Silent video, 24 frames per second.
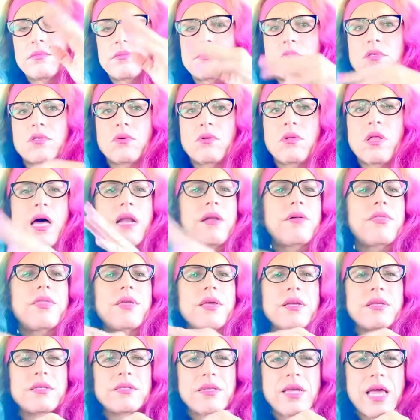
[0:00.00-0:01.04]
So a lot of
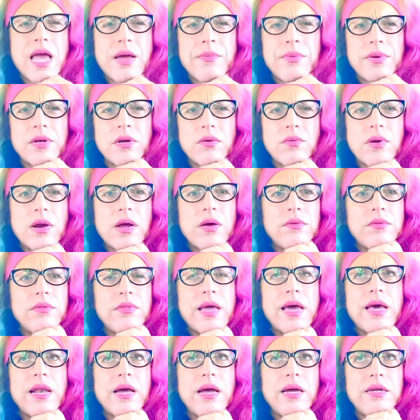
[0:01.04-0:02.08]
things happened around
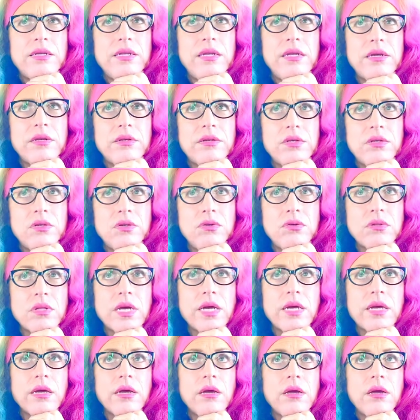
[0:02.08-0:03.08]
that idea too, like